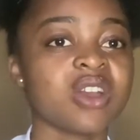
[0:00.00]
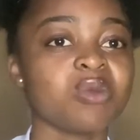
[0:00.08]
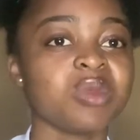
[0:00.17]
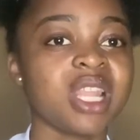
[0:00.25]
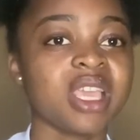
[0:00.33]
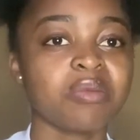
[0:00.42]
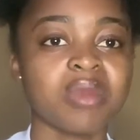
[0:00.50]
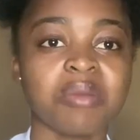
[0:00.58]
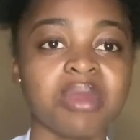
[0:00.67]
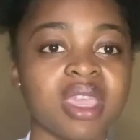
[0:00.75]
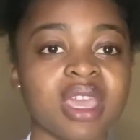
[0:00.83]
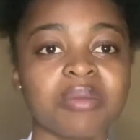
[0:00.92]
I'll be like by
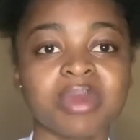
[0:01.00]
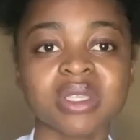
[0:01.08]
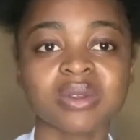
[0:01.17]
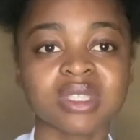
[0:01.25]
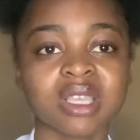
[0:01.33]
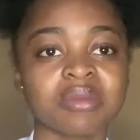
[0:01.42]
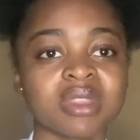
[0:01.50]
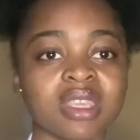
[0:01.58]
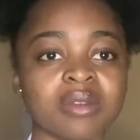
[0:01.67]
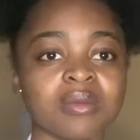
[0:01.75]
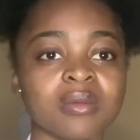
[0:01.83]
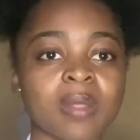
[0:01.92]
main campus or something.